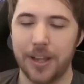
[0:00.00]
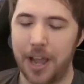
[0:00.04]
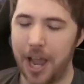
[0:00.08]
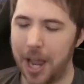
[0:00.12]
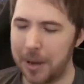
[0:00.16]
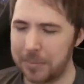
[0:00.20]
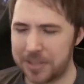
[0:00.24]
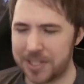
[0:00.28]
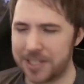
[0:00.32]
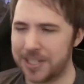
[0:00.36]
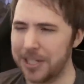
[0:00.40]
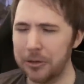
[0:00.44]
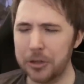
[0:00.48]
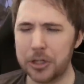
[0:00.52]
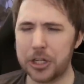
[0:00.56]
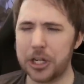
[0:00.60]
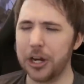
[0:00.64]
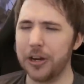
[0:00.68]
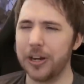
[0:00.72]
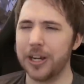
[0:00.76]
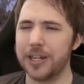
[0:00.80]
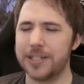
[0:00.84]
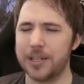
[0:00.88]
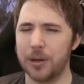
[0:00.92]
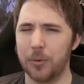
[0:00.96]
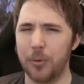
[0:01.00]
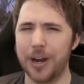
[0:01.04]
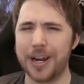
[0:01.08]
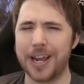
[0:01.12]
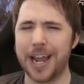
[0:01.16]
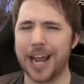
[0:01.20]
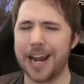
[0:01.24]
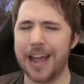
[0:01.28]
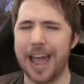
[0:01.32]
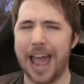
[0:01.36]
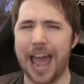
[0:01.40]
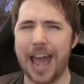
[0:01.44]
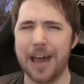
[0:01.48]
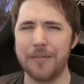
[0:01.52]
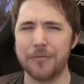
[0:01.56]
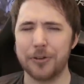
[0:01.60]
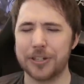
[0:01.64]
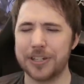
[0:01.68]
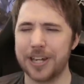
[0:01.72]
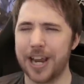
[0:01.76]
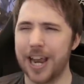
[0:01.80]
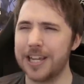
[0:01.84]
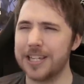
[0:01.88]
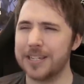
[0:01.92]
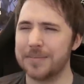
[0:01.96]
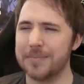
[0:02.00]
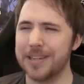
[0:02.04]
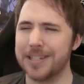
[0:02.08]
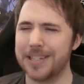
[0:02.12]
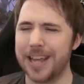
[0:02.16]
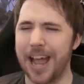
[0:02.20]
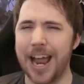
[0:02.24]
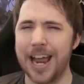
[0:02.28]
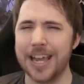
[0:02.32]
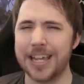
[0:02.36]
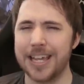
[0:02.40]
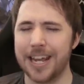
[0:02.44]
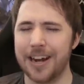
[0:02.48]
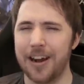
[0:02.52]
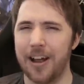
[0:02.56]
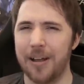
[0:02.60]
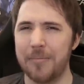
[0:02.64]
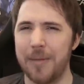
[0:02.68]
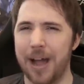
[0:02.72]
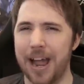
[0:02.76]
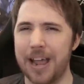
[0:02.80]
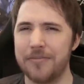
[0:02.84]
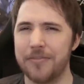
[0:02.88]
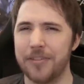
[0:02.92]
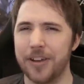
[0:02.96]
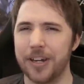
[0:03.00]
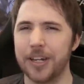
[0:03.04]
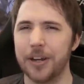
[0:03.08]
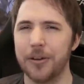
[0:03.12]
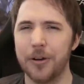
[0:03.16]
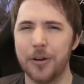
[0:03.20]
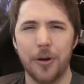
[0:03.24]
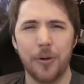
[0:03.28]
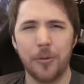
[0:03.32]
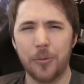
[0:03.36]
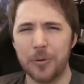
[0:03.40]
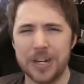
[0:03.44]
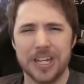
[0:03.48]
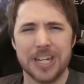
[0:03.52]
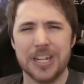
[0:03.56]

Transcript: I'm still curious at what kind of advertisements I get on my video. What